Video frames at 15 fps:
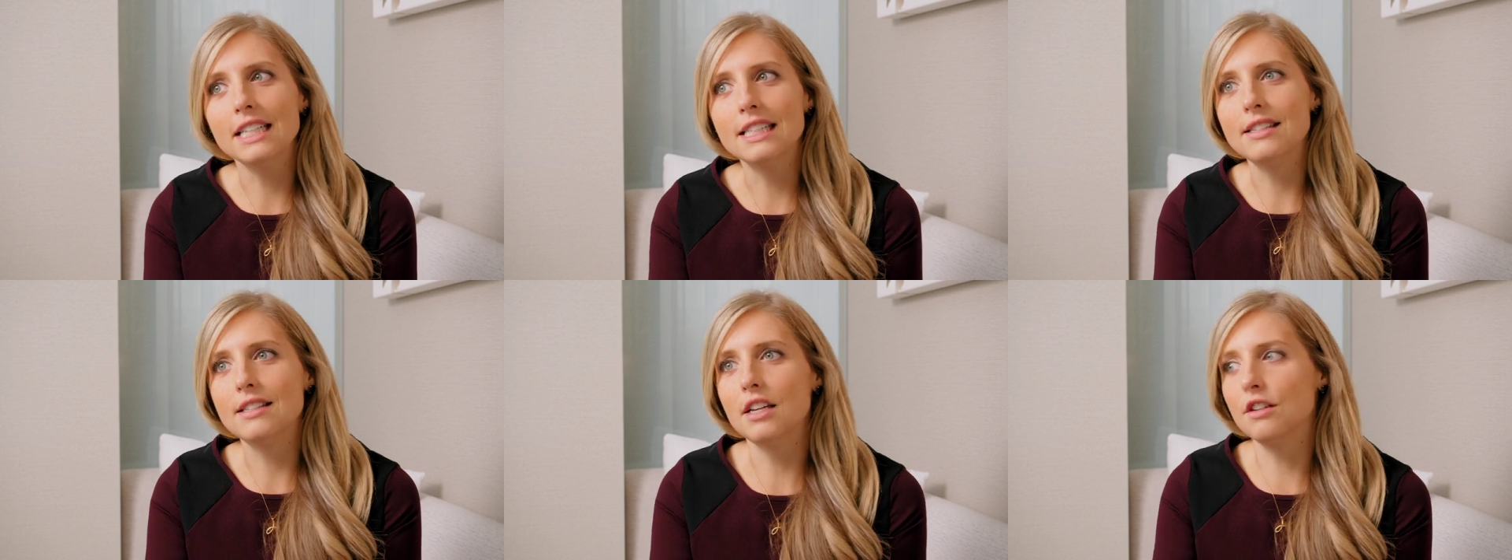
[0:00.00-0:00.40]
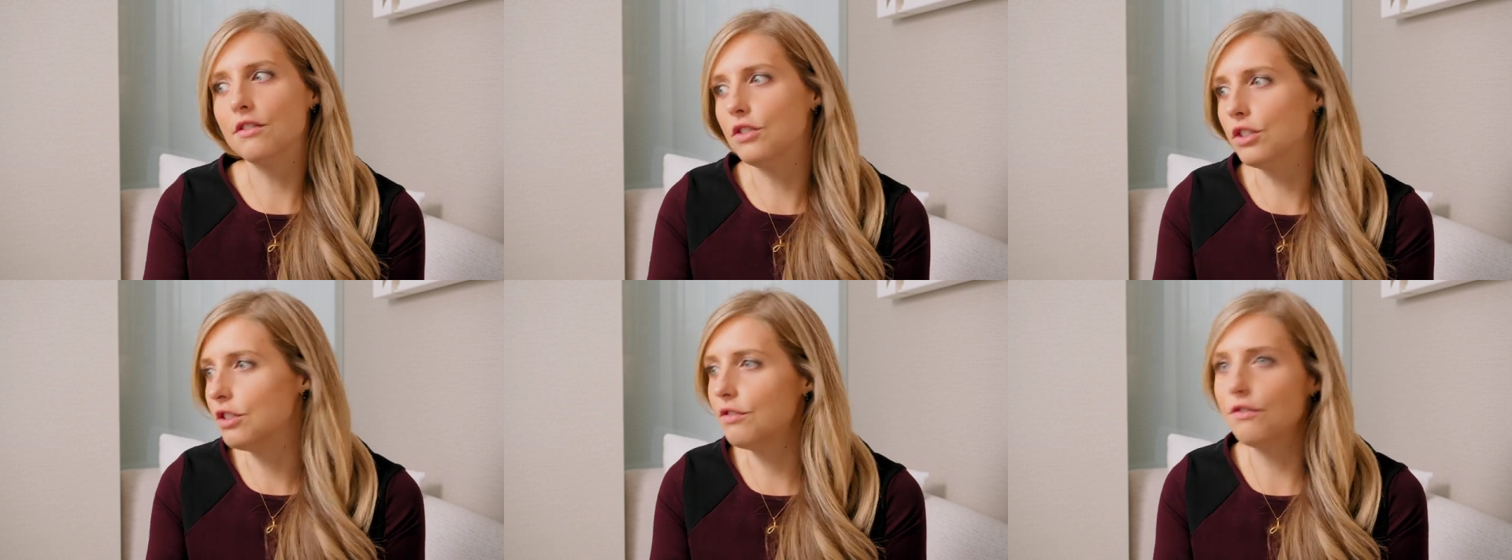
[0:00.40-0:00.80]
instead
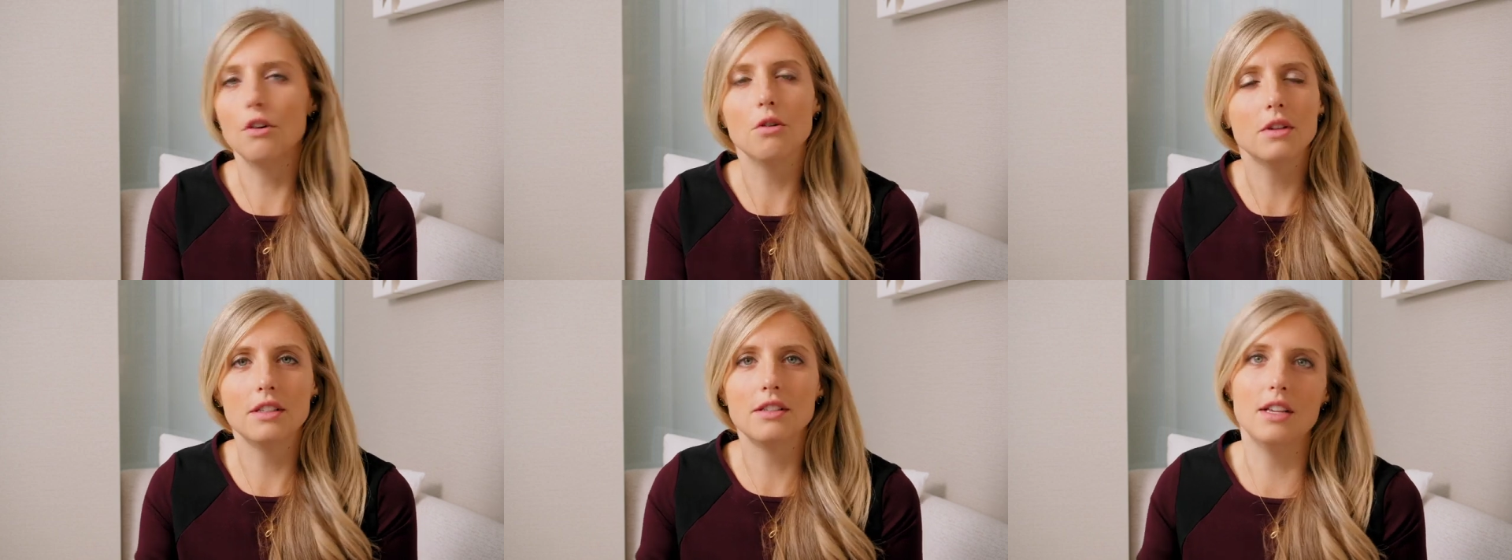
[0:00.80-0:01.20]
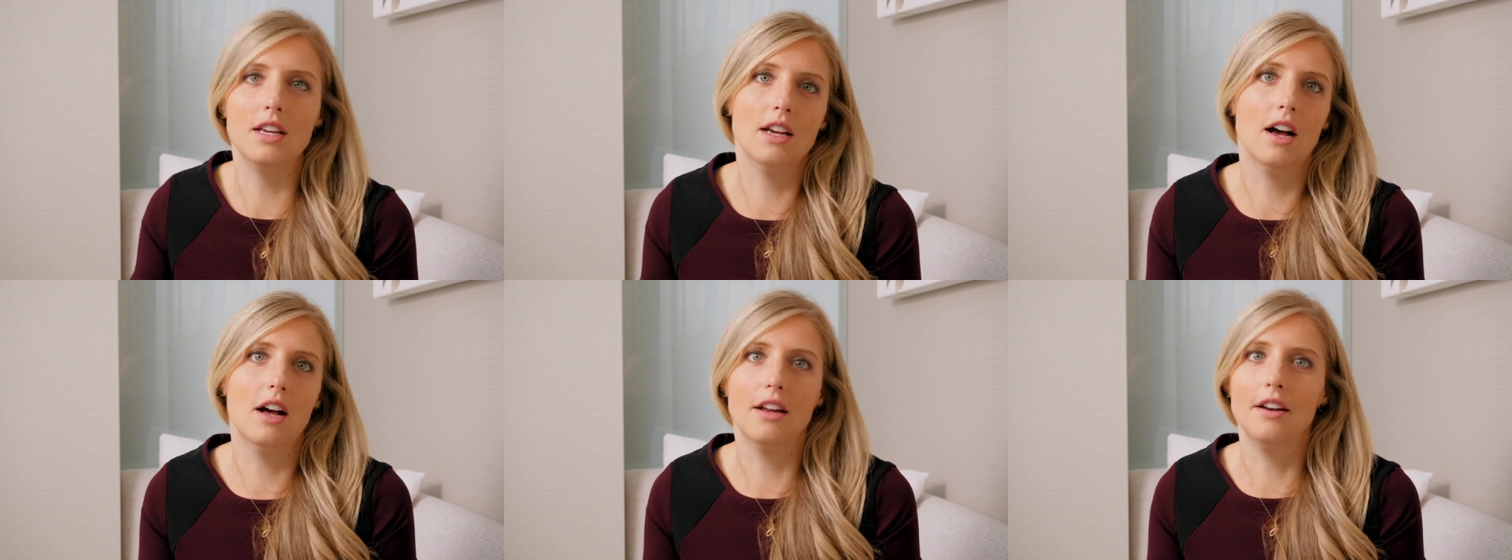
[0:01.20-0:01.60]
of just
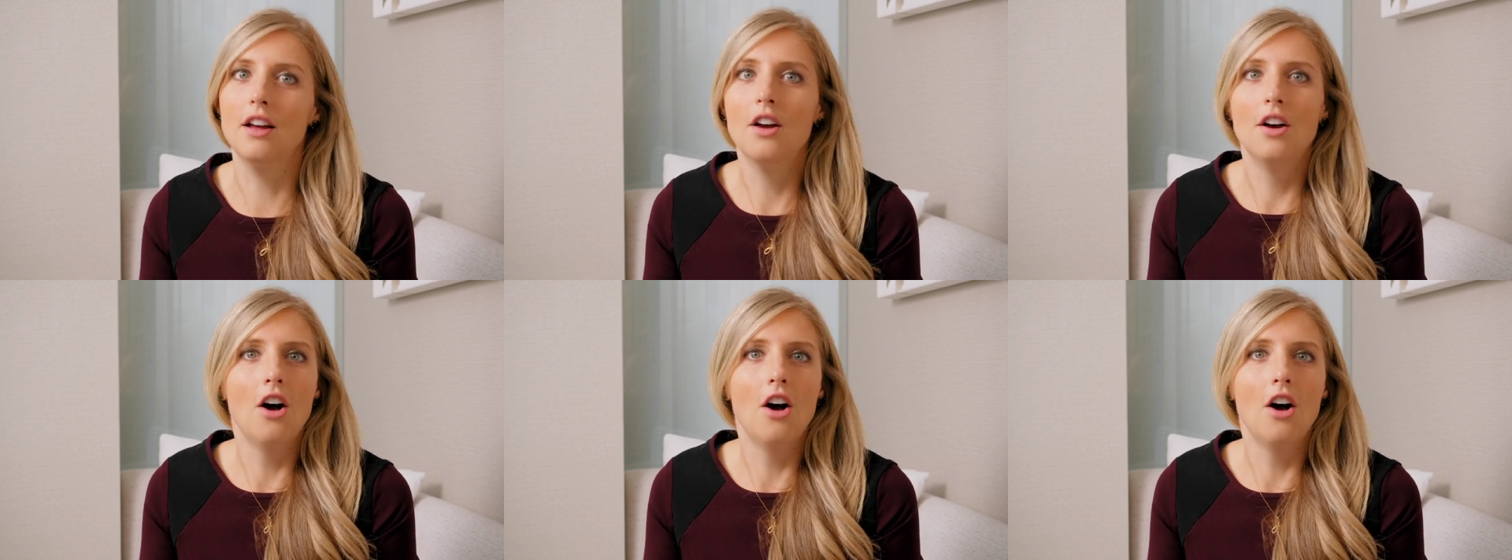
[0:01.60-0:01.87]
focusing on